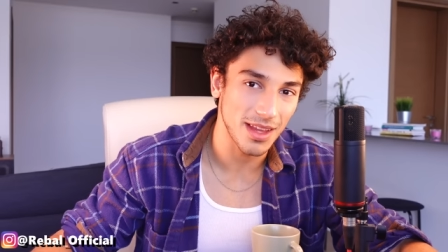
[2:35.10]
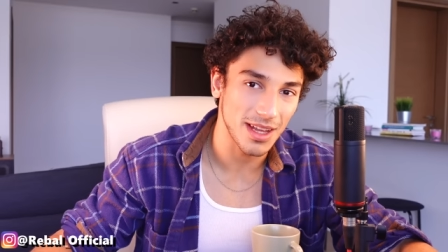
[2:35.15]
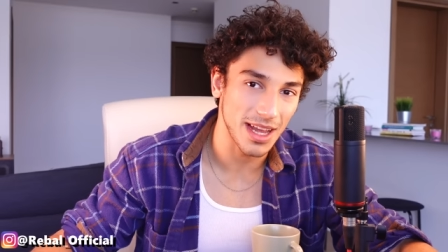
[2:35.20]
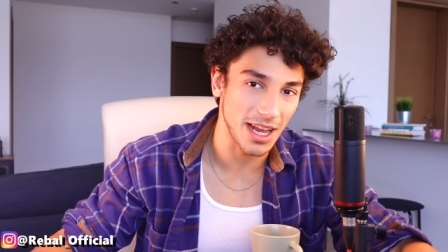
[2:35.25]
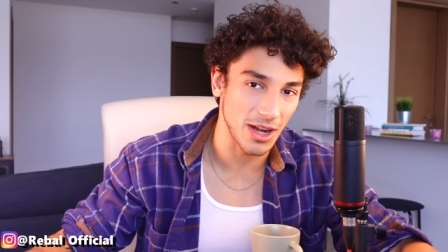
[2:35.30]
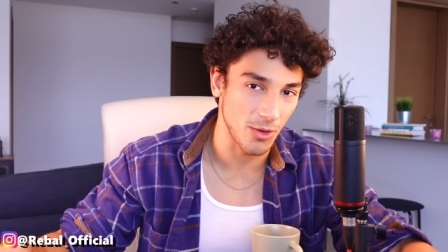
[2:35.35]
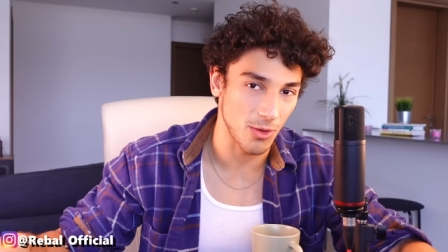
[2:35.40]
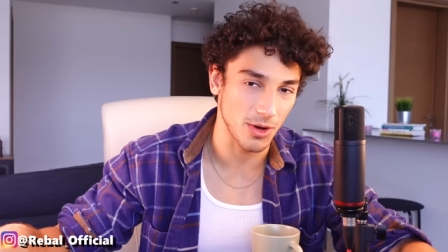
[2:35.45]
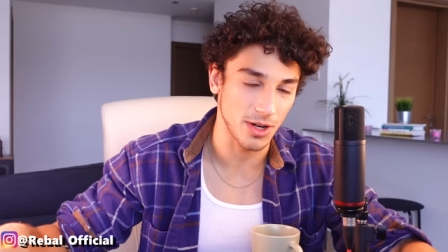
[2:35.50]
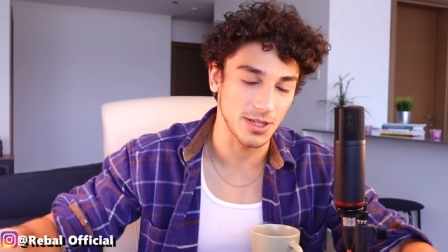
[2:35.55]

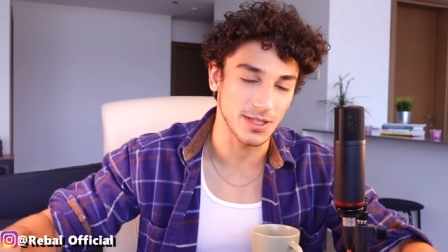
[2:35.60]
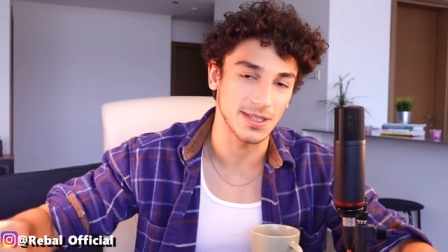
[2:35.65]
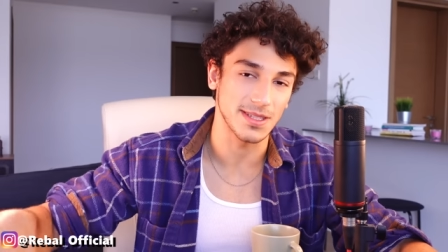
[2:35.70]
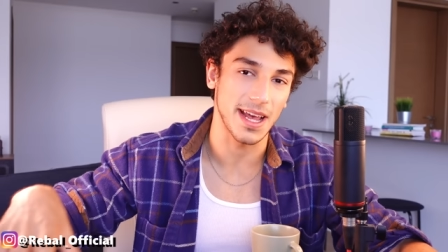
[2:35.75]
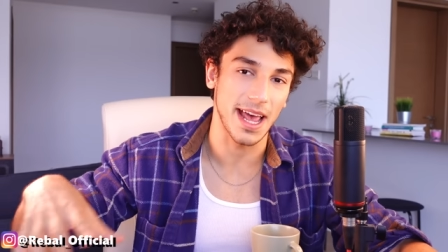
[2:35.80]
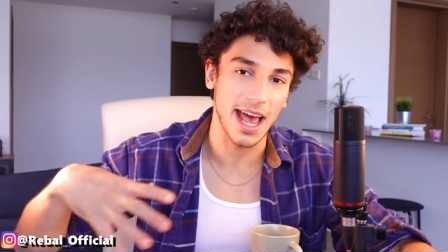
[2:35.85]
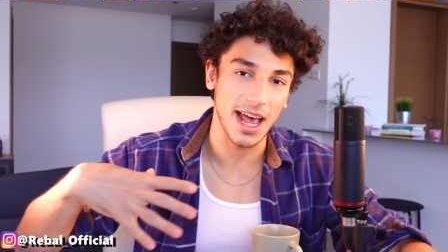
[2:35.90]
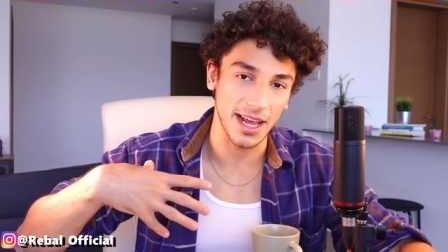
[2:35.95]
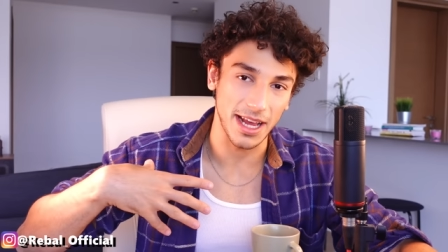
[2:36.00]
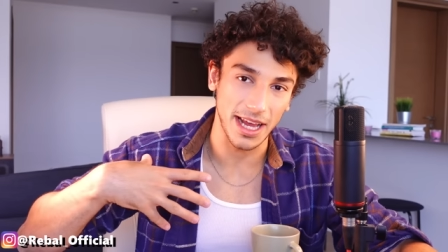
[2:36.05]
in order
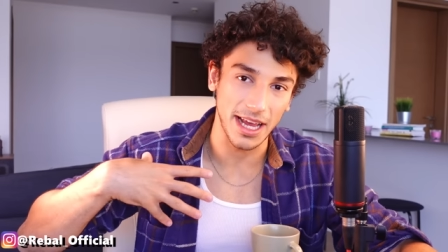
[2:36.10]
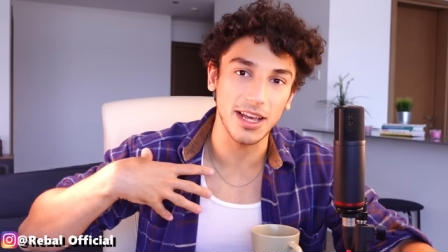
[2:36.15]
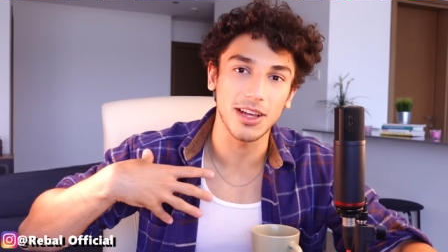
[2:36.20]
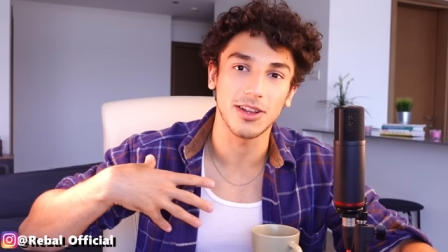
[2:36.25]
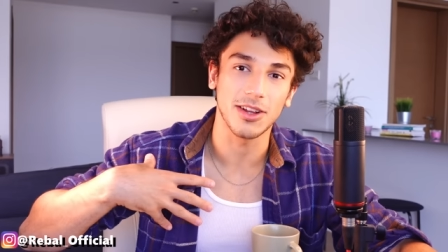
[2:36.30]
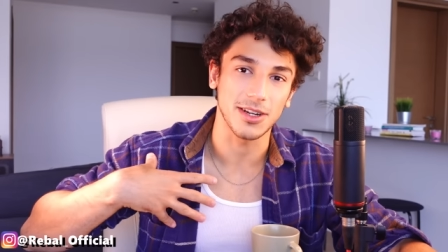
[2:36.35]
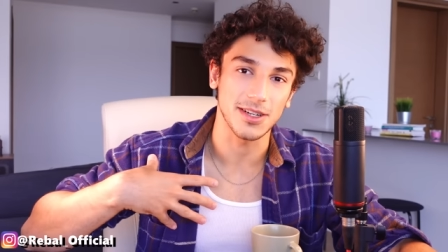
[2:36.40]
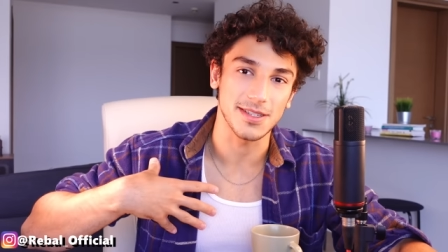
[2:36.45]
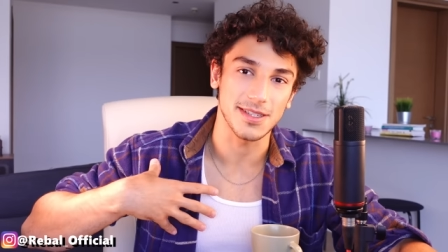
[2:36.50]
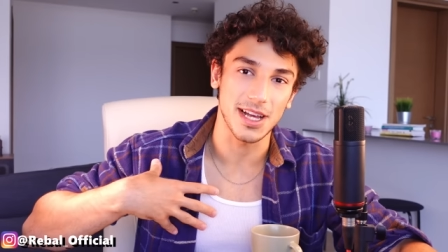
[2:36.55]
to
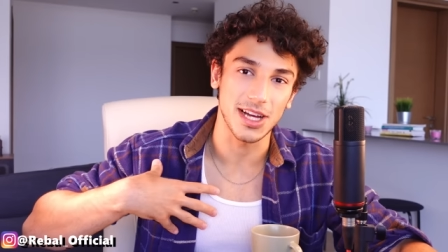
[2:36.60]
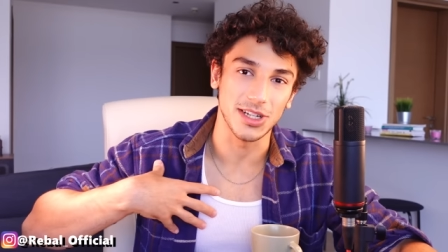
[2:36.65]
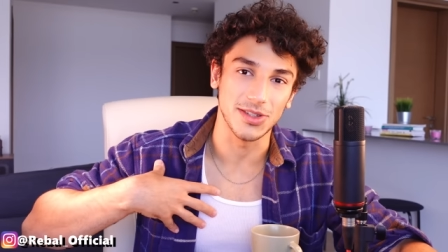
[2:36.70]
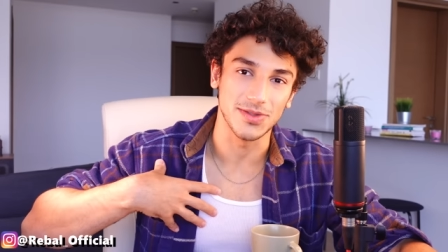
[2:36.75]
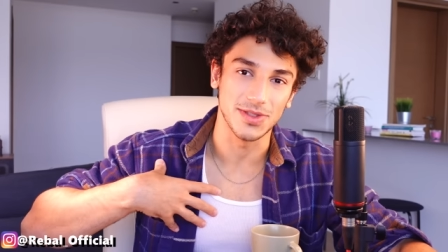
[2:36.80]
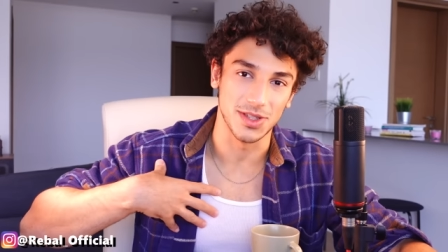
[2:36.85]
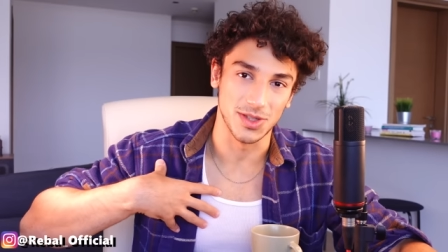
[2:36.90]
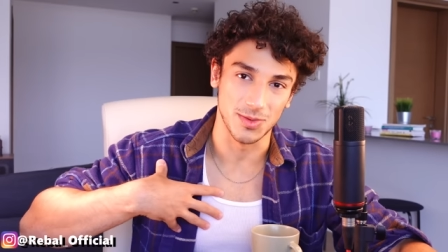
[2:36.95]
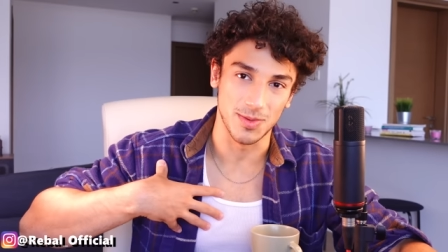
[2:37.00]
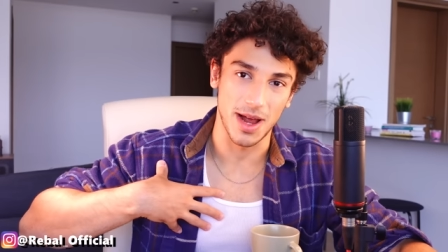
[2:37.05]
heal
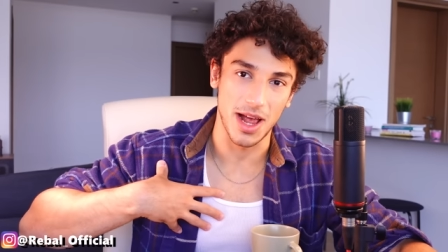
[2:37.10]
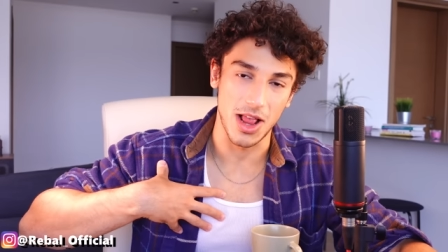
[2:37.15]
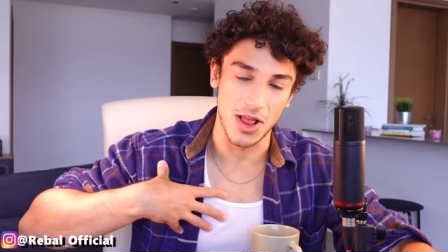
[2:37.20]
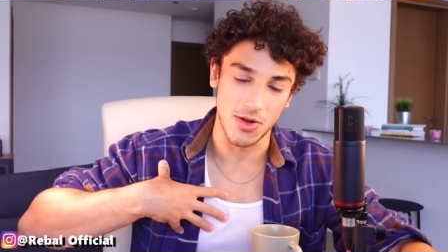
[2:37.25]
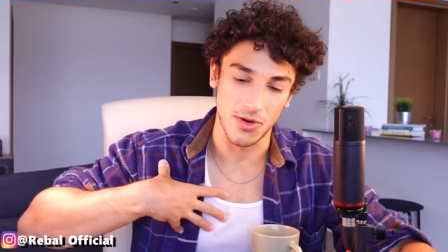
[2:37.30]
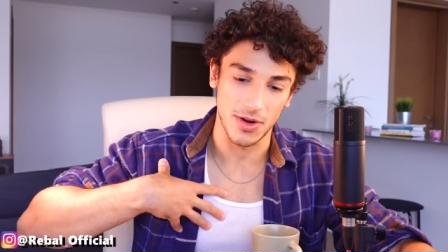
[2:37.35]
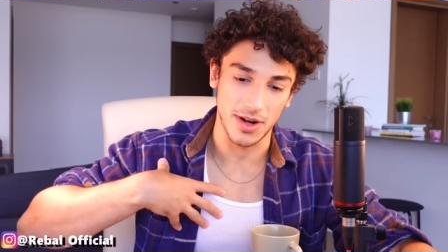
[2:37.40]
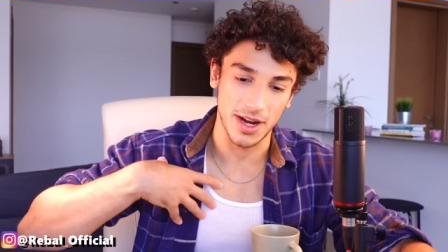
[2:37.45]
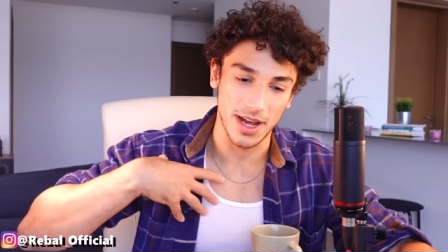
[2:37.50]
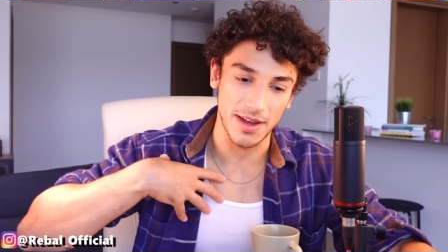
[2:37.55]
ourselves as well,
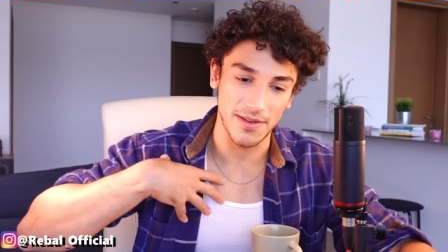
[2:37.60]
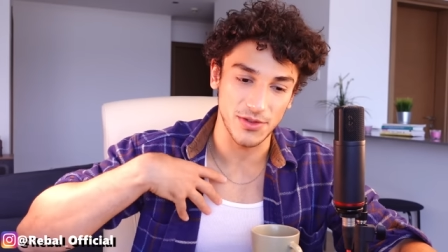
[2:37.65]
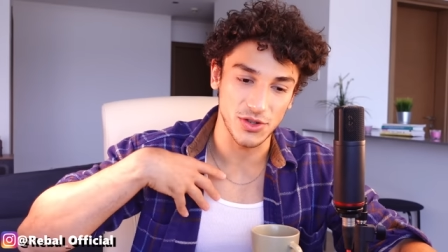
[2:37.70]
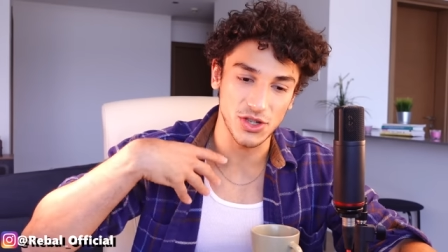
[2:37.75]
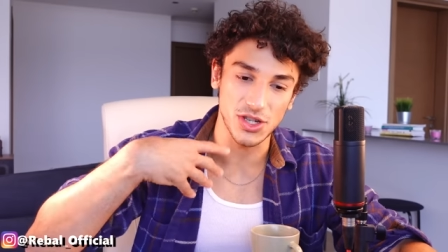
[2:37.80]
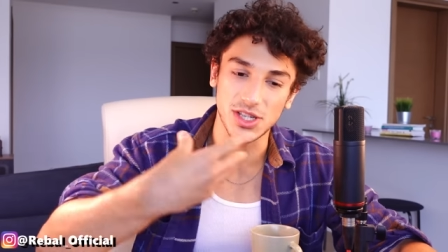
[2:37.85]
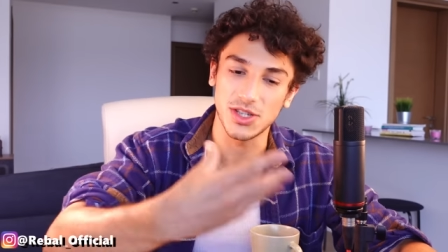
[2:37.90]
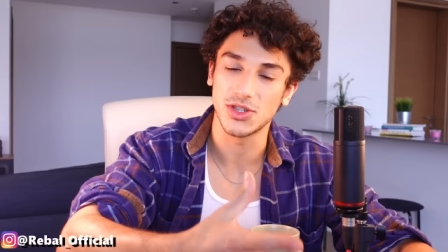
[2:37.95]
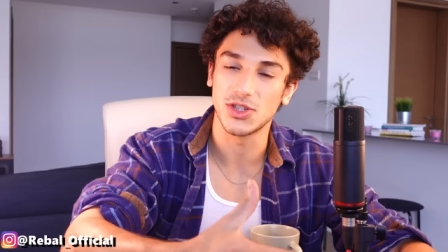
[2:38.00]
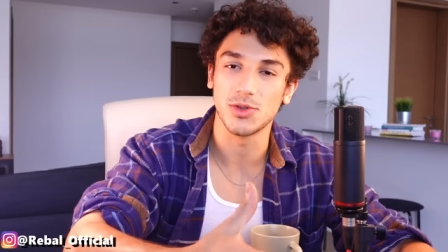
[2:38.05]
or if
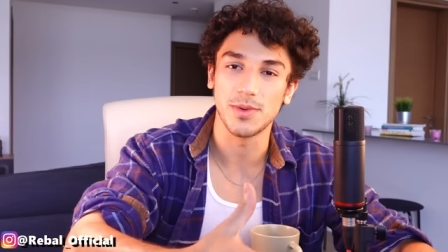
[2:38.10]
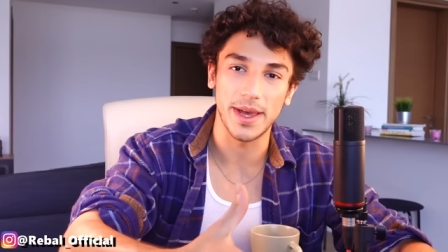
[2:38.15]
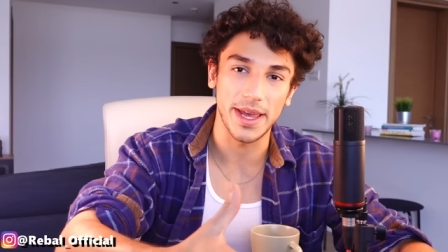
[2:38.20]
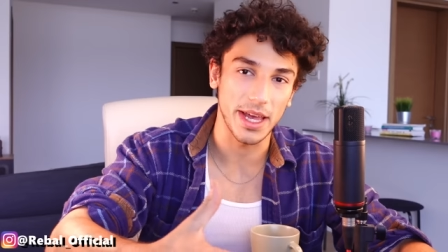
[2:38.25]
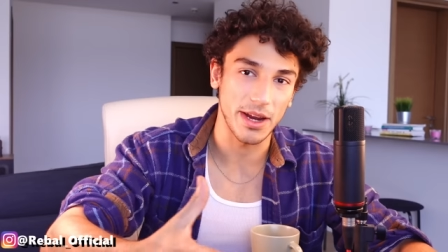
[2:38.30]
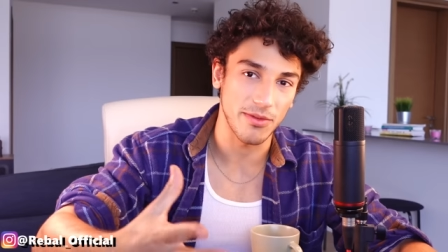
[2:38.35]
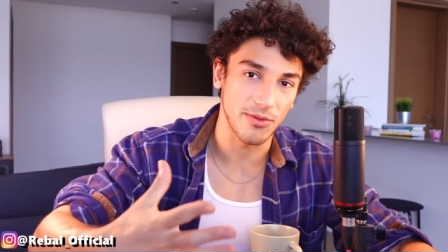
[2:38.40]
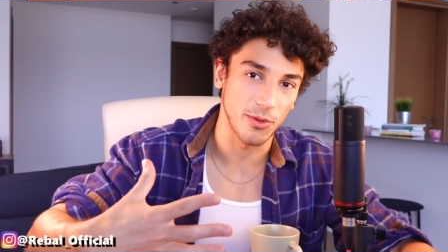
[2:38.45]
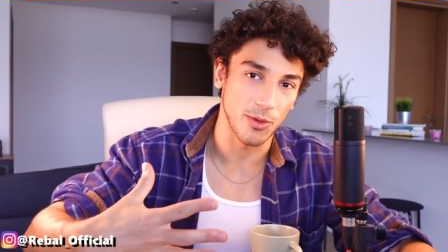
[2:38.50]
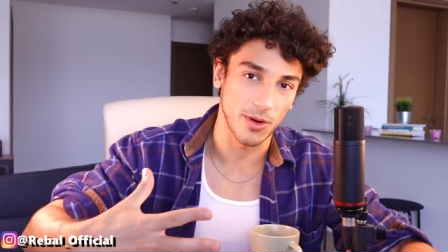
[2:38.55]
she's doing
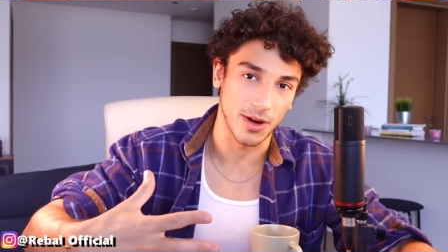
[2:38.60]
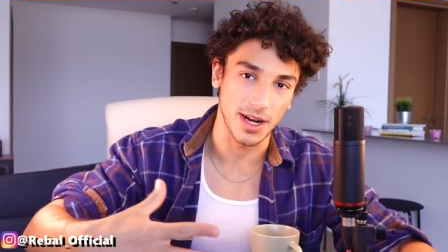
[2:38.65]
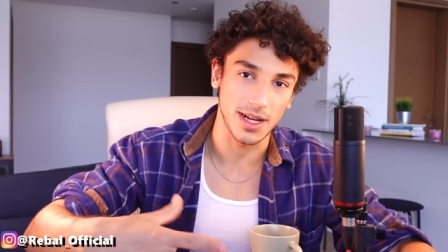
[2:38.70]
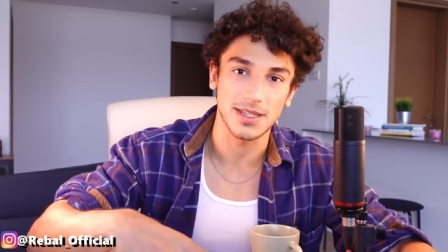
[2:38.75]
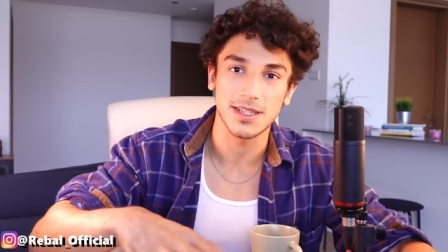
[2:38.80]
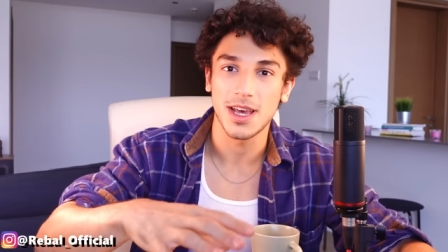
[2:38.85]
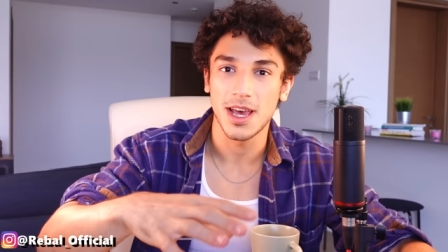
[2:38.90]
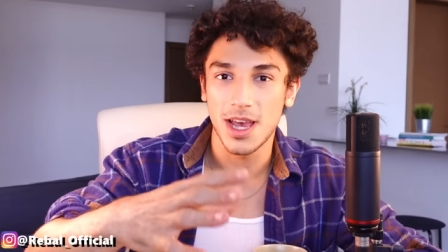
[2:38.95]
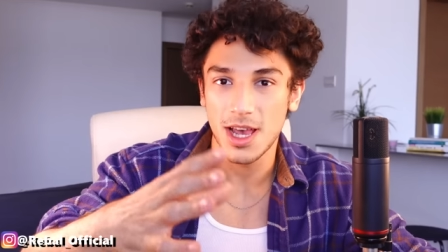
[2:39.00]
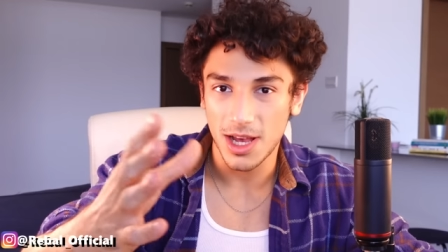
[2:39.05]
it for
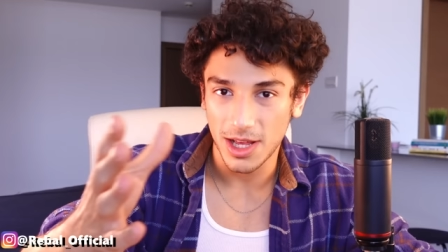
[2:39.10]
us.